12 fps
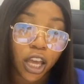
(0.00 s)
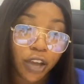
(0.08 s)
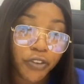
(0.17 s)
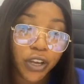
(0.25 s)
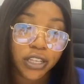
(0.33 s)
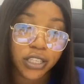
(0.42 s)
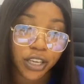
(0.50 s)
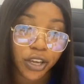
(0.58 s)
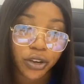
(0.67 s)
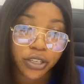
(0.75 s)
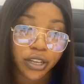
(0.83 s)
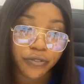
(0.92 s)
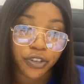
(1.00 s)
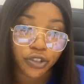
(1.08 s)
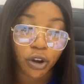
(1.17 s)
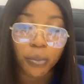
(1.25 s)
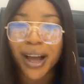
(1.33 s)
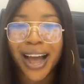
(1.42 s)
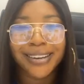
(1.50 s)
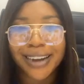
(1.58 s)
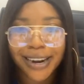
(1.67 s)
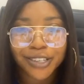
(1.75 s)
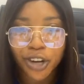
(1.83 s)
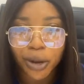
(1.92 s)
If you can secure yourself a job, and
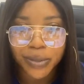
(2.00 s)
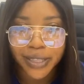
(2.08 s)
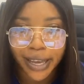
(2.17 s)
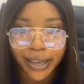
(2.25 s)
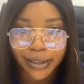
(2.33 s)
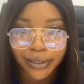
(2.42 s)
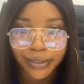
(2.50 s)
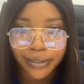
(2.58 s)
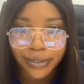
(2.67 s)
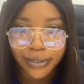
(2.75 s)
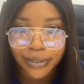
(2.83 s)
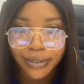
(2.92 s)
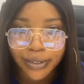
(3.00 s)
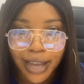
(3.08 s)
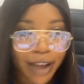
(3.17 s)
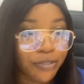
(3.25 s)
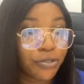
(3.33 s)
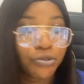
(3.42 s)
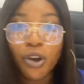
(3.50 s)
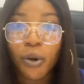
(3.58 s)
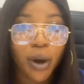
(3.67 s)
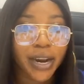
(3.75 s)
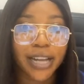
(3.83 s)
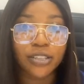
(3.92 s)
there are jobs there.
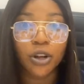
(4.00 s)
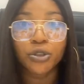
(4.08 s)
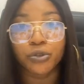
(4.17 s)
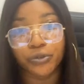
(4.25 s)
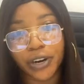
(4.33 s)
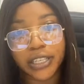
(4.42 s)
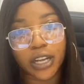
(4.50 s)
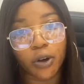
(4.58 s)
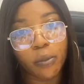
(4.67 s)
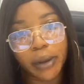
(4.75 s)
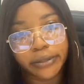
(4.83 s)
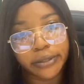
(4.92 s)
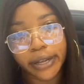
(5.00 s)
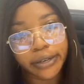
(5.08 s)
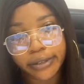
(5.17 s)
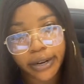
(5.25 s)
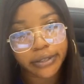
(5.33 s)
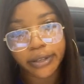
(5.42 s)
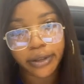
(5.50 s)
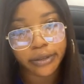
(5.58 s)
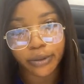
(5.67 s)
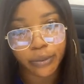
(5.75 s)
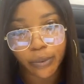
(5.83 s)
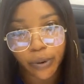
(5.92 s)
No one has gone to France and come back to Nigeria and said there
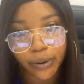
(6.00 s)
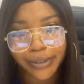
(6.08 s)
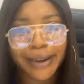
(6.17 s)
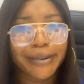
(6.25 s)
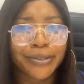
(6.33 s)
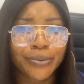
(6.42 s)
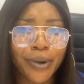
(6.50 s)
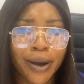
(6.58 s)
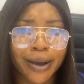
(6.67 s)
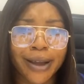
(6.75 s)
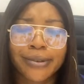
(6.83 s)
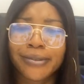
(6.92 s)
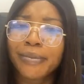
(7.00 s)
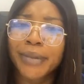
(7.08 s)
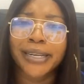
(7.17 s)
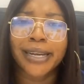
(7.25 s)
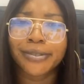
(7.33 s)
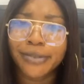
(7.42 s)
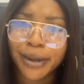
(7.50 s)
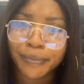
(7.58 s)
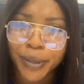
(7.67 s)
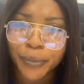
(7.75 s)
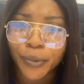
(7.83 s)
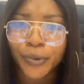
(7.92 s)
is no work. There is work, and you know my
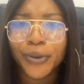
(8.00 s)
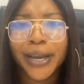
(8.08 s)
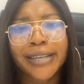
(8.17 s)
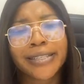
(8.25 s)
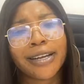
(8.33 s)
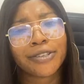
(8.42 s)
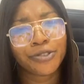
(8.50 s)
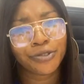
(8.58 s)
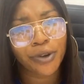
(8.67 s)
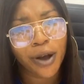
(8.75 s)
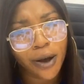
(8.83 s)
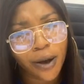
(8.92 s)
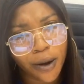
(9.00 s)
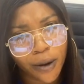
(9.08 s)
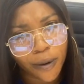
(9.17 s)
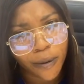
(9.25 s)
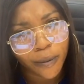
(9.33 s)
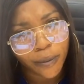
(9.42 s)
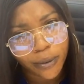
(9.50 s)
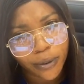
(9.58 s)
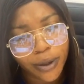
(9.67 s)
Nigerian people, you guys are strong.